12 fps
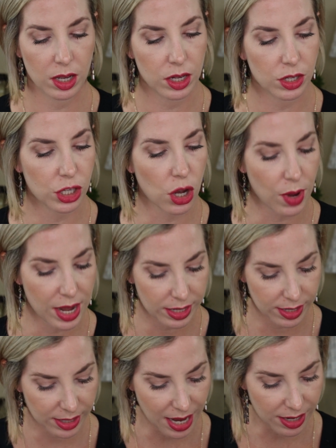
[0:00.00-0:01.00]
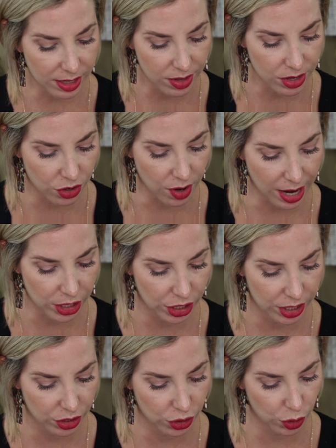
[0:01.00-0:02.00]
So it says in the
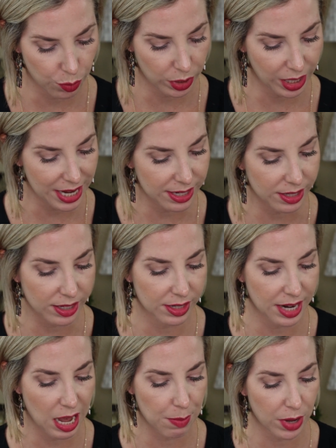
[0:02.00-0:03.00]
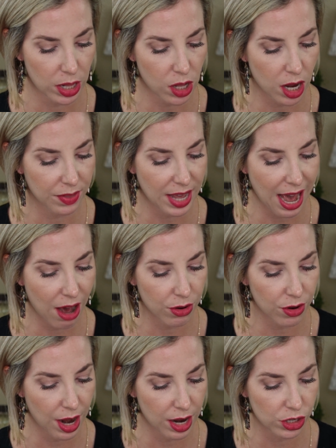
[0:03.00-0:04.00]
directions to place the stamp along the
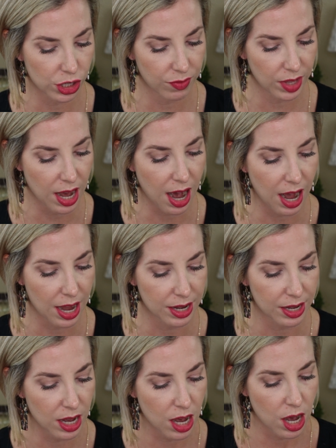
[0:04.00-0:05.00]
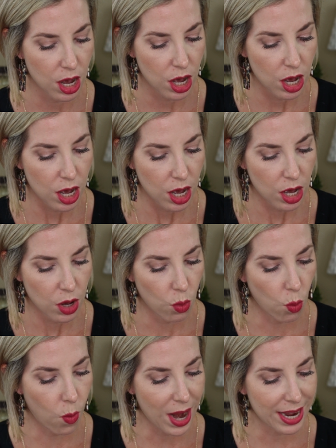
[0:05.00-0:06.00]
outer edge of the eye.
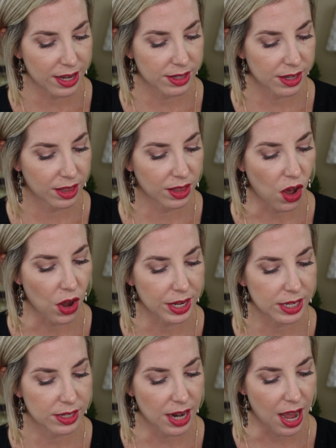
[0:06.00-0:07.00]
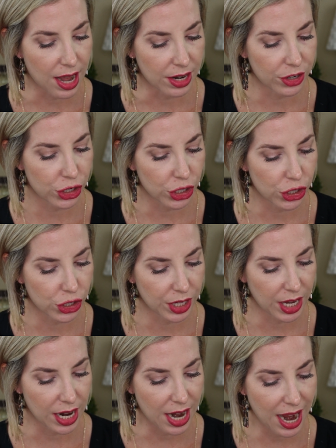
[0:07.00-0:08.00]
Wing's longest edge should
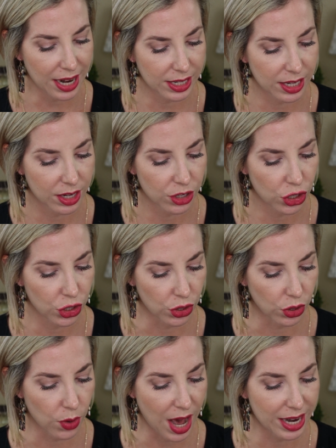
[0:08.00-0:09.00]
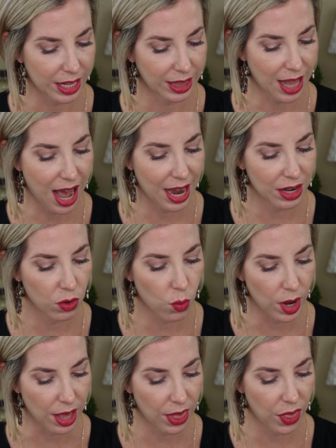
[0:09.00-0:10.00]
connect to and align
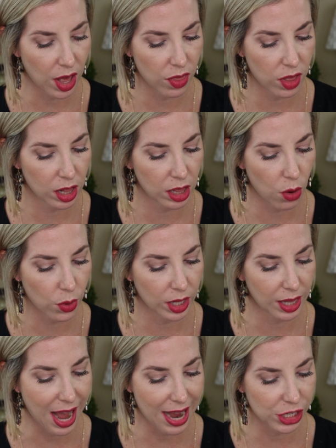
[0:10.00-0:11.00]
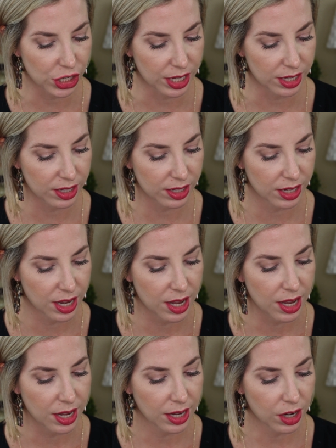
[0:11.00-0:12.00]
with the lower lashes,
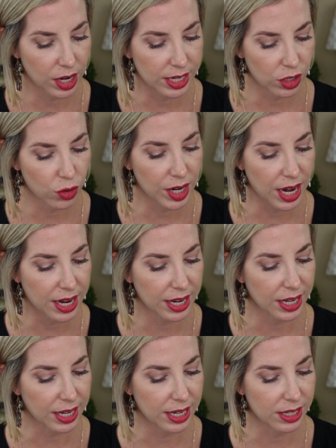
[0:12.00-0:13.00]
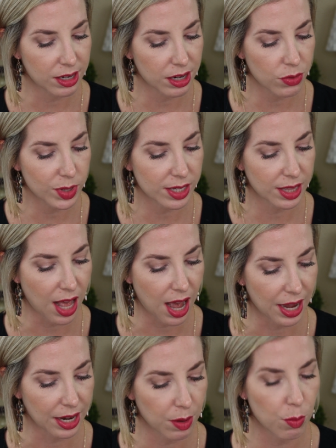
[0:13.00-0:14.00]
creating a continuous
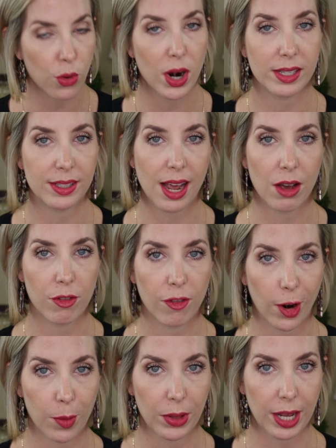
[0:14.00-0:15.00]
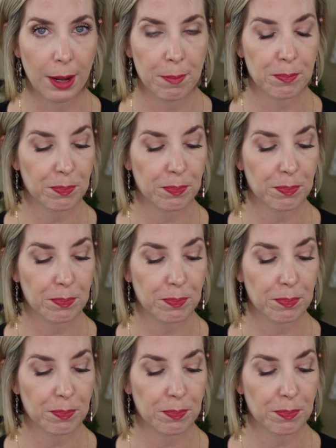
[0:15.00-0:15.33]
line. Press down firmly.